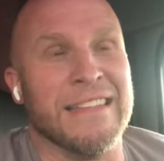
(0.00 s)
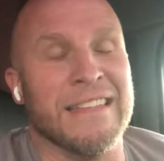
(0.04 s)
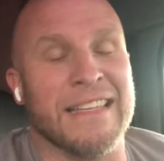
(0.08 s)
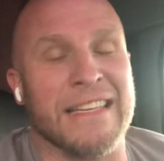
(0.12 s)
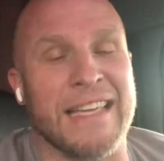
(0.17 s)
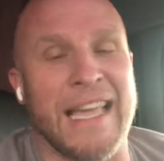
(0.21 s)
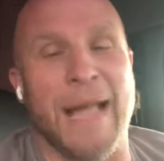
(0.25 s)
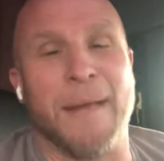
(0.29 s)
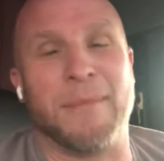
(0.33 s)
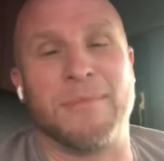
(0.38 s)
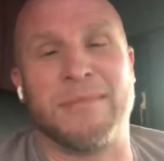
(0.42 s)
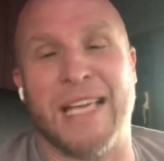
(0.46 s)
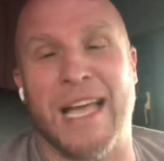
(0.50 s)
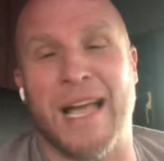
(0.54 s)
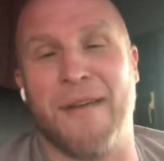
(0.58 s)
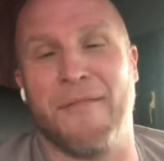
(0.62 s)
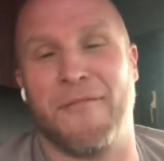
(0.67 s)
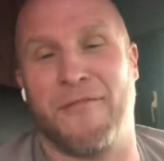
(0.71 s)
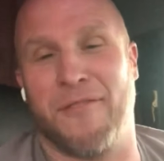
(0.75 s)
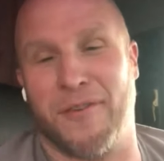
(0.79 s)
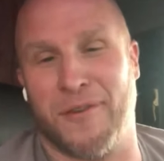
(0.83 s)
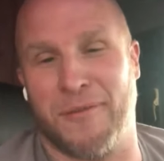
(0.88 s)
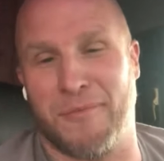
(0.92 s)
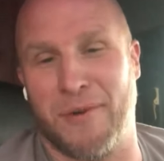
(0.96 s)
Came time
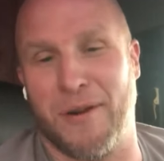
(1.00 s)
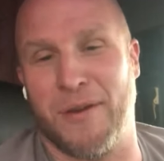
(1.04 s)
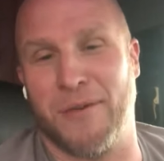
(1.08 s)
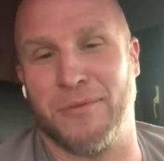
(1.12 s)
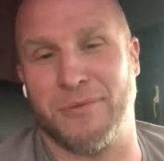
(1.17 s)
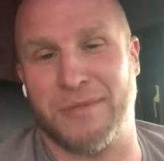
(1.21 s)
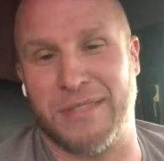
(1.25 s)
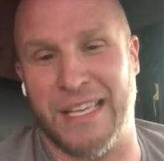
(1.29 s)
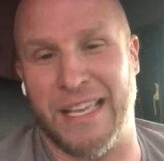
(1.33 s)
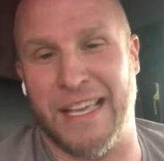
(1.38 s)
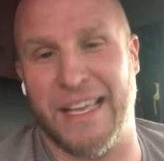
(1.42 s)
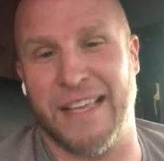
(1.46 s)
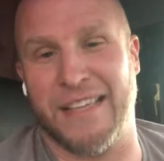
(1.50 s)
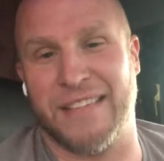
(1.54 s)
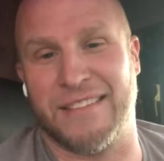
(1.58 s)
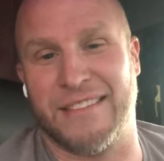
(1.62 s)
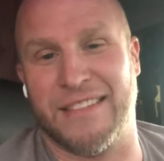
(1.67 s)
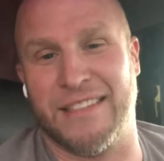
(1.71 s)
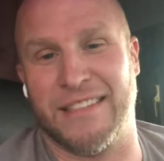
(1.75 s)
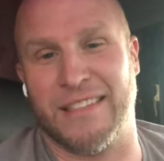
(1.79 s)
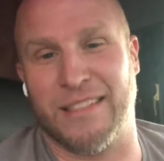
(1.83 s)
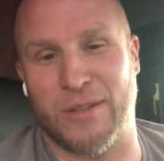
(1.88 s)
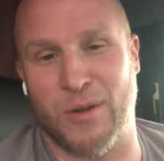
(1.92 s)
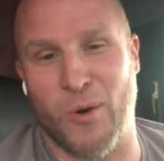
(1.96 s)
for the road test
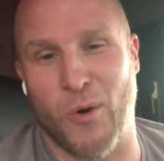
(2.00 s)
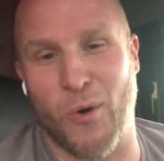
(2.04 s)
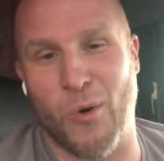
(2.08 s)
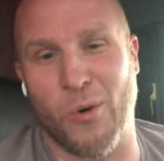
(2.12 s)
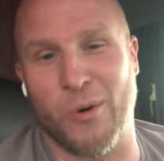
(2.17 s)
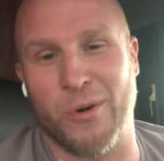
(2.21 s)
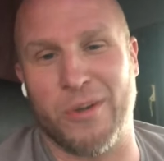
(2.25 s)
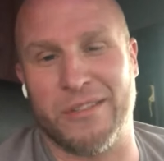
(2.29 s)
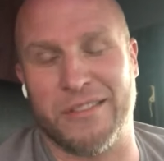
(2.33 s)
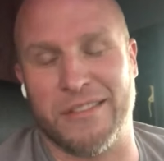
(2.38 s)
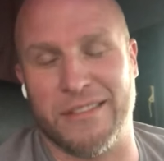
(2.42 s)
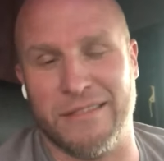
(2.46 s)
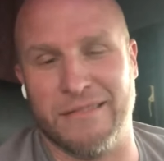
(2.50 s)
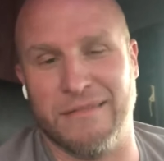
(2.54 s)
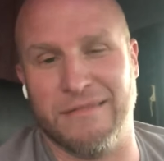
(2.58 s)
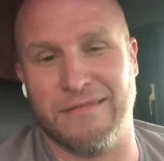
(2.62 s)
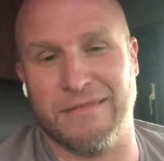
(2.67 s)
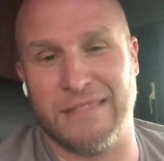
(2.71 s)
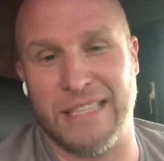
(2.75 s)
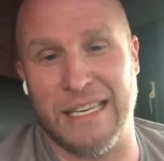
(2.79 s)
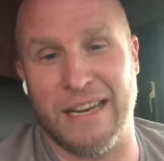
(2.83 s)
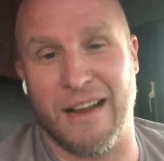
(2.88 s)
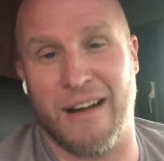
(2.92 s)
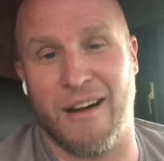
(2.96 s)
and the course
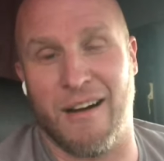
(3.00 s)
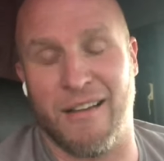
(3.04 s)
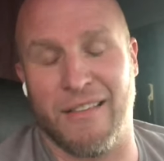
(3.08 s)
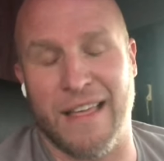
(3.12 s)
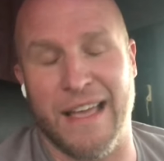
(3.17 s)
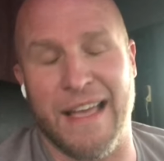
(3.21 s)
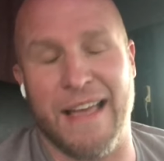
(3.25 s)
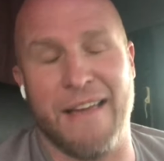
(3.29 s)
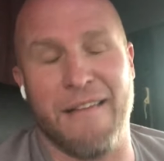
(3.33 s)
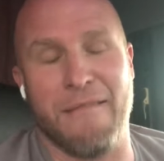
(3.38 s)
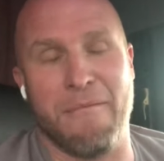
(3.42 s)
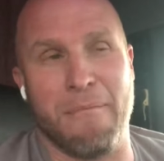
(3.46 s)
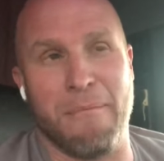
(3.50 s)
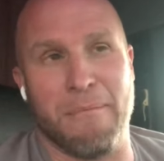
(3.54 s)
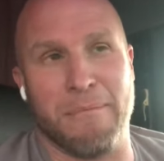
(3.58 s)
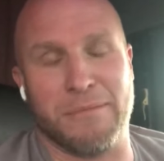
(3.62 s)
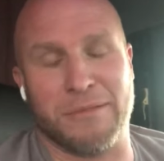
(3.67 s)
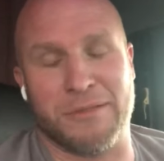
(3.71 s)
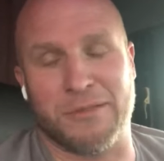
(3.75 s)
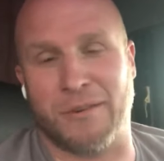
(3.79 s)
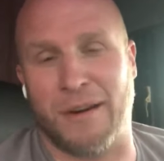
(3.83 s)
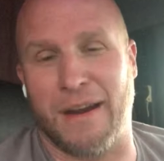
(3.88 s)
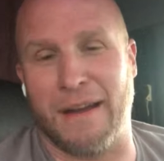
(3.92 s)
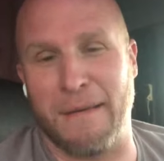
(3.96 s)
and all that.
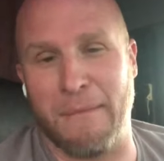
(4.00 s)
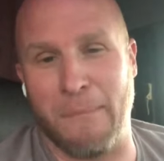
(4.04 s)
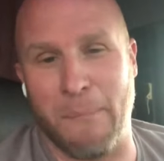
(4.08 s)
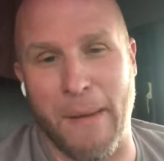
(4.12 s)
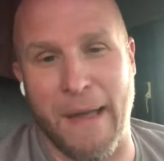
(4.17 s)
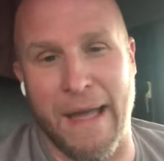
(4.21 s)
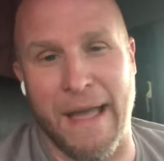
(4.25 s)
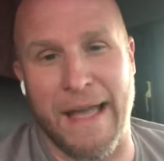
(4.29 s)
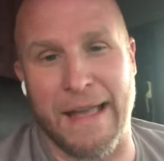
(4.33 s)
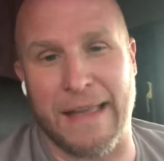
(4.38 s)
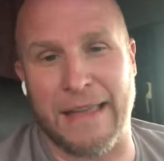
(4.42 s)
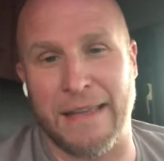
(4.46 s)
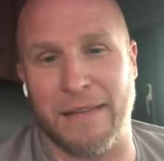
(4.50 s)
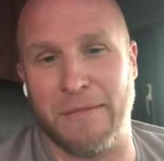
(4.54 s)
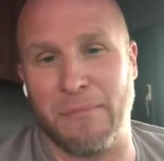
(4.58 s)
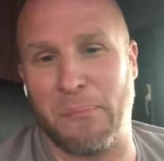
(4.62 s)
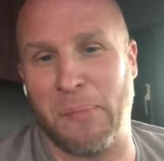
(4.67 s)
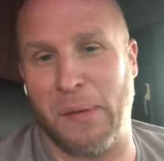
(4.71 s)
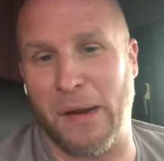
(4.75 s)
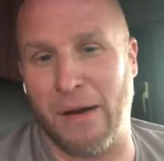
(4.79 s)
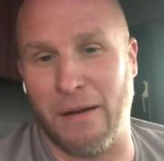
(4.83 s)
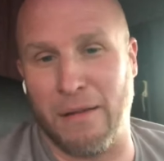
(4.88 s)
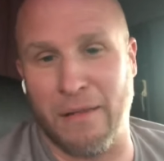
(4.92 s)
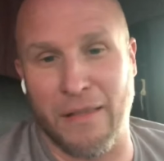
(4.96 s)
Straight back in
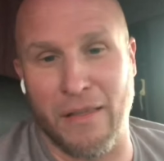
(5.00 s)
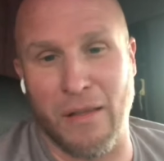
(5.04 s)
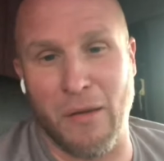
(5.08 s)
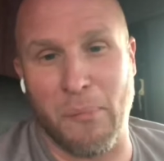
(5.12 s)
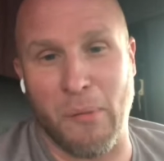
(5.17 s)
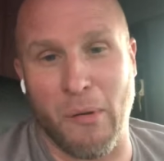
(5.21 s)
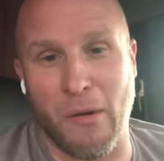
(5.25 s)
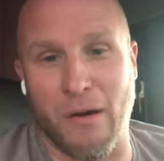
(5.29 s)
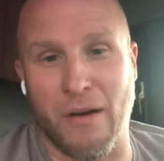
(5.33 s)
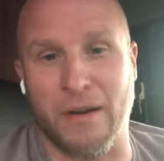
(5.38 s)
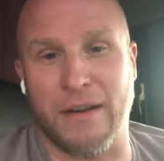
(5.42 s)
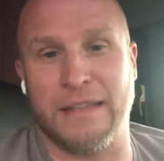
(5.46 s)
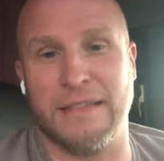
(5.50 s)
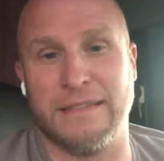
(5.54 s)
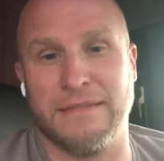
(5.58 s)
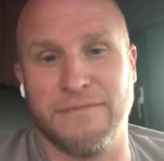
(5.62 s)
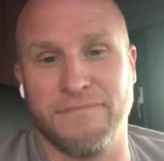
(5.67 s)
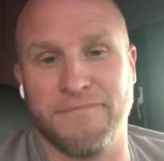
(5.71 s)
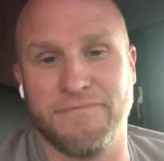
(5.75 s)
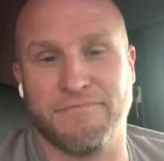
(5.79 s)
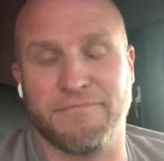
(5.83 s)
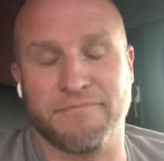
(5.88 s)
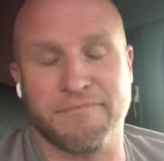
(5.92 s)
parallel parking.